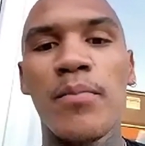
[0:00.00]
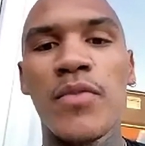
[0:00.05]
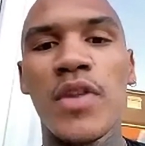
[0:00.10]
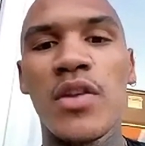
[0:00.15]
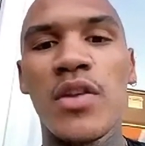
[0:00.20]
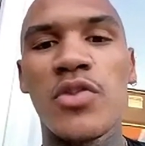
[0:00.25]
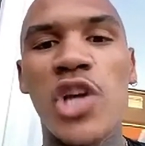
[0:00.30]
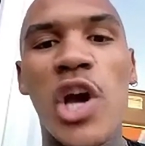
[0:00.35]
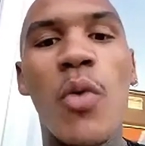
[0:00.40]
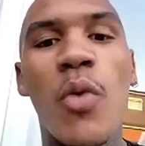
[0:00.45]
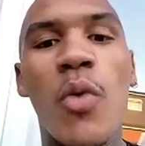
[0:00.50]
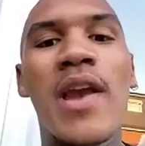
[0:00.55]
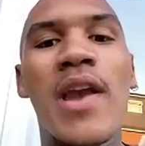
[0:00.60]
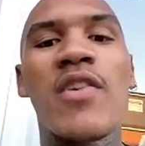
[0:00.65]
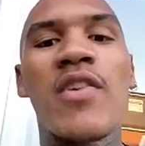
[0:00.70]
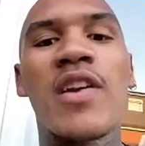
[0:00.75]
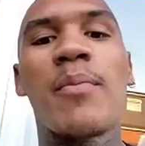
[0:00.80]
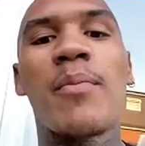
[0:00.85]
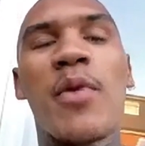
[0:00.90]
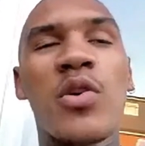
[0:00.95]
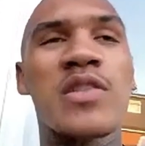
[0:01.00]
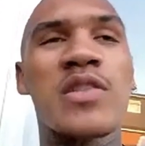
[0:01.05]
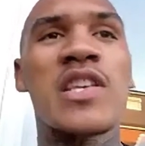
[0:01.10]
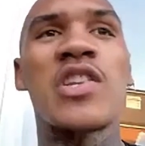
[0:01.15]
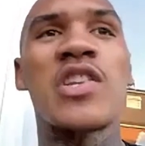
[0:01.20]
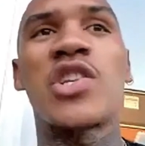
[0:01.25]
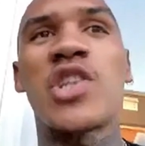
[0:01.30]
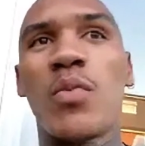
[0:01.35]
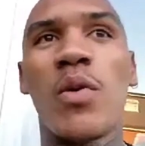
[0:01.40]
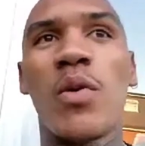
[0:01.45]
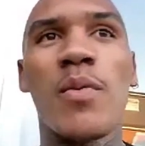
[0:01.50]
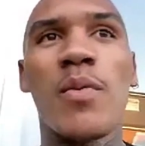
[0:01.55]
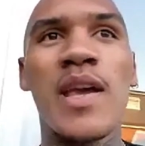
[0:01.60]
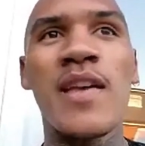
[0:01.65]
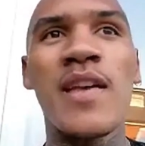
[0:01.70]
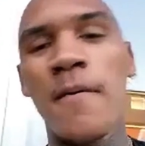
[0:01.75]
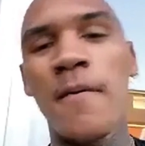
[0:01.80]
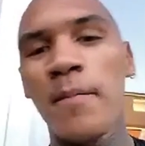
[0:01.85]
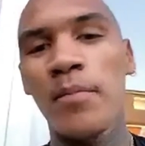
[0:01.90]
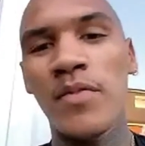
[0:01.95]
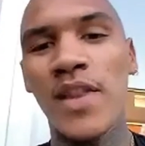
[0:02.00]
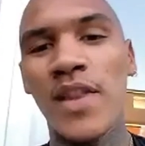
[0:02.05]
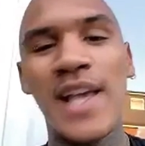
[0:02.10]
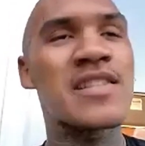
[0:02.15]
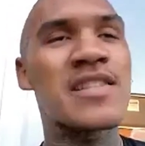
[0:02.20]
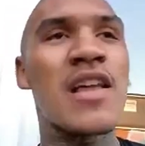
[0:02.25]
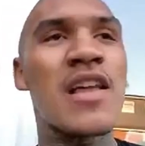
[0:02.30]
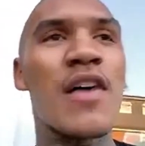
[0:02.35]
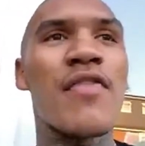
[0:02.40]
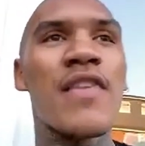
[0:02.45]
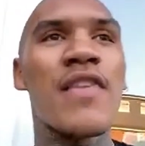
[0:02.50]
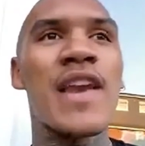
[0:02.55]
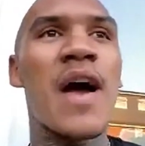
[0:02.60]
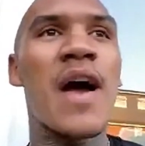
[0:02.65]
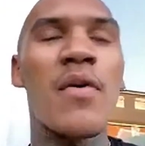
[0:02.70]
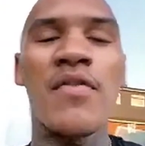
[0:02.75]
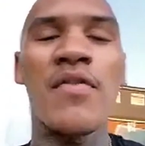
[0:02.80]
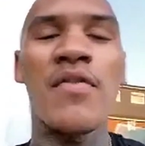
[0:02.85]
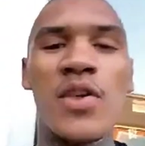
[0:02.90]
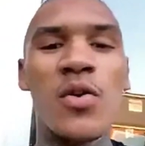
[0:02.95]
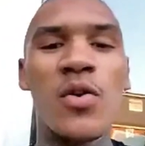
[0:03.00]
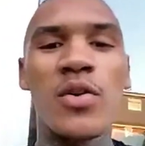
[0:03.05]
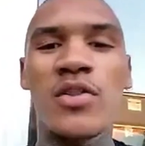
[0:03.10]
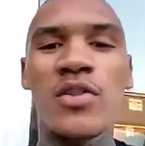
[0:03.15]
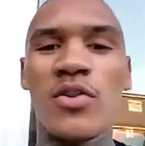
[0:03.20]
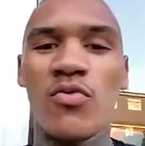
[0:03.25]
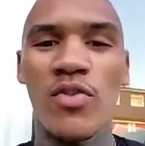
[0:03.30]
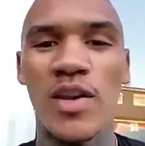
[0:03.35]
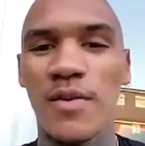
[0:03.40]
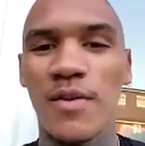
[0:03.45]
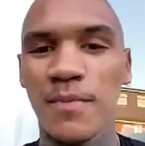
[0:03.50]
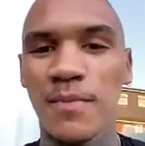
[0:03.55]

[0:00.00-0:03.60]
Joe Weller in the boxing gym with me, that's nothing out of the ordinary